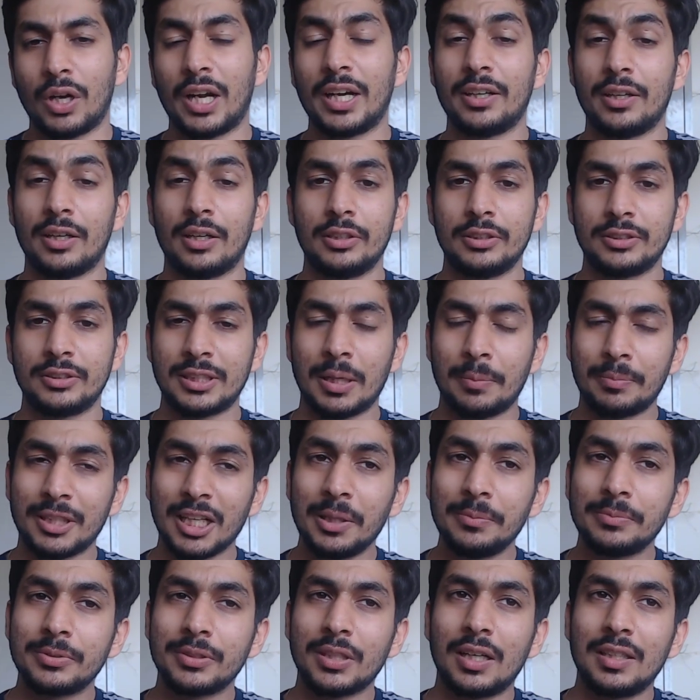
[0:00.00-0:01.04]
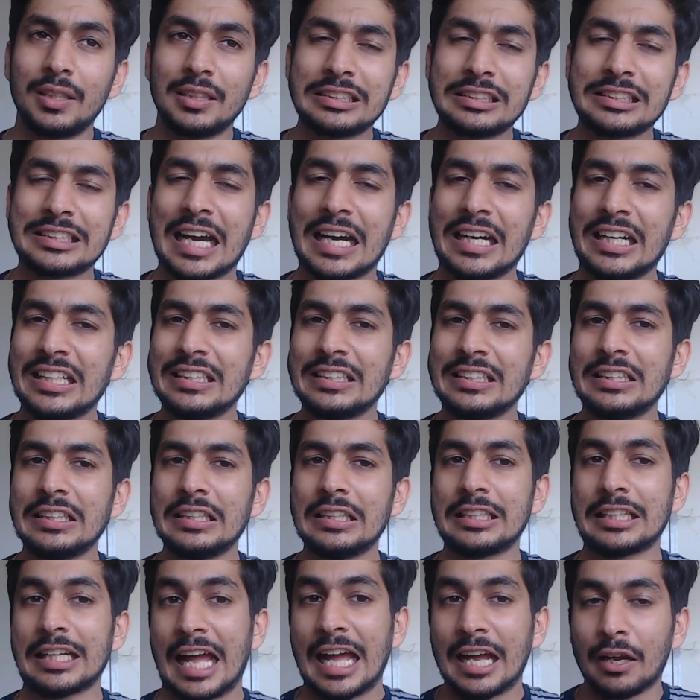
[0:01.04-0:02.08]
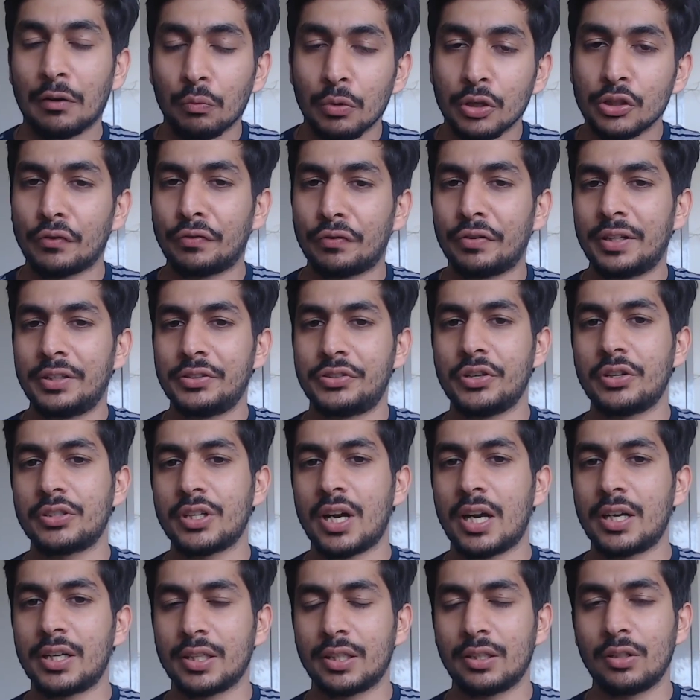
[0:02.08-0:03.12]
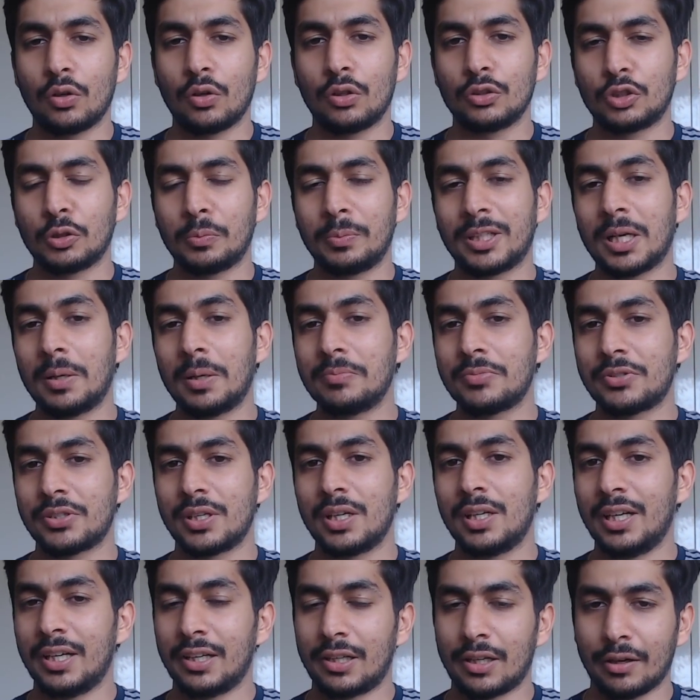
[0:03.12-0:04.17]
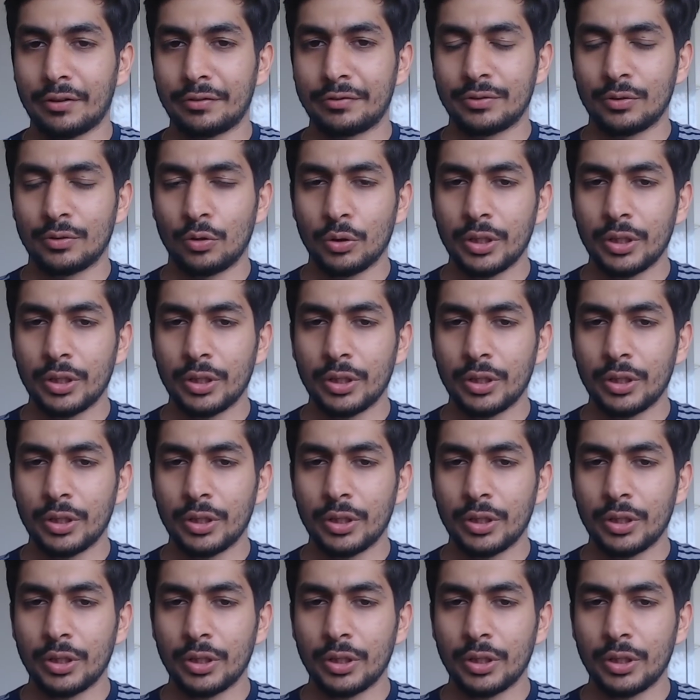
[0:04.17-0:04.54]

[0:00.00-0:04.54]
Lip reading: And sometimes understanding the language of a research article also becomes really tough.